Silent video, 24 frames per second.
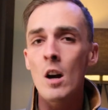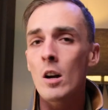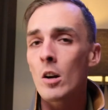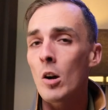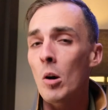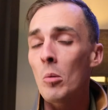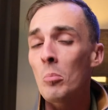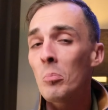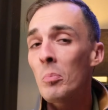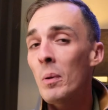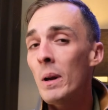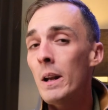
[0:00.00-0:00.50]

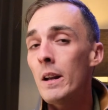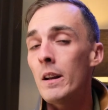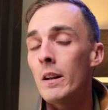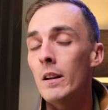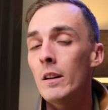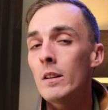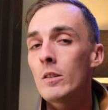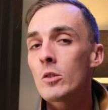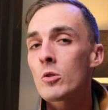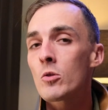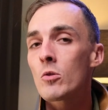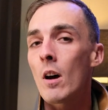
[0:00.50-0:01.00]

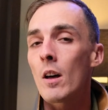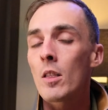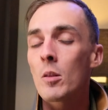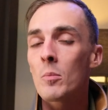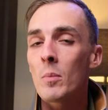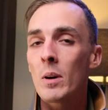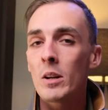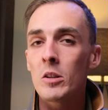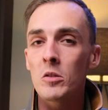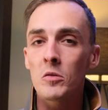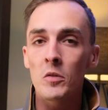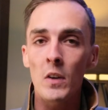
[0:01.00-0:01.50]
compared to other
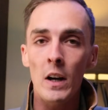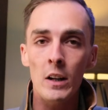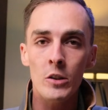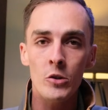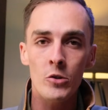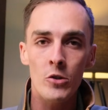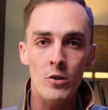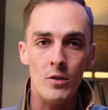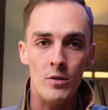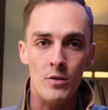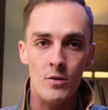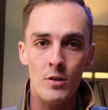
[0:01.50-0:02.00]

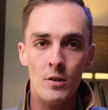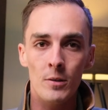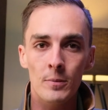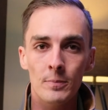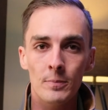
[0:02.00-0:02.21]
manufacturers.